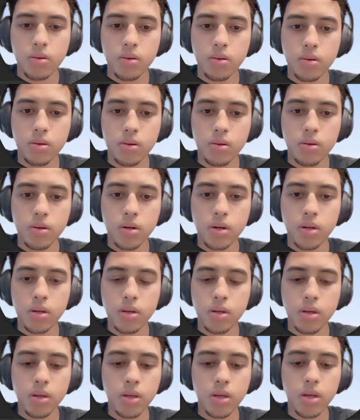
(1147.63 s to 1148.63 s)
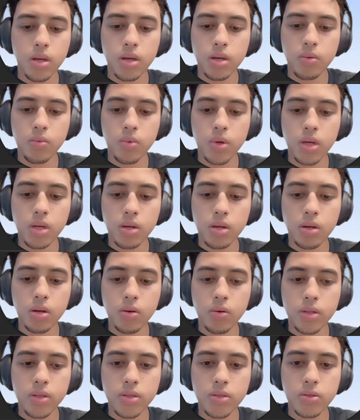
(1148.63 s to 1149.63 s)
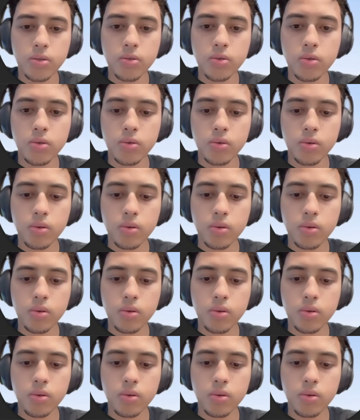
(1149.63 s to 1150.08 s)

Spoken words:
All right, and then we can go into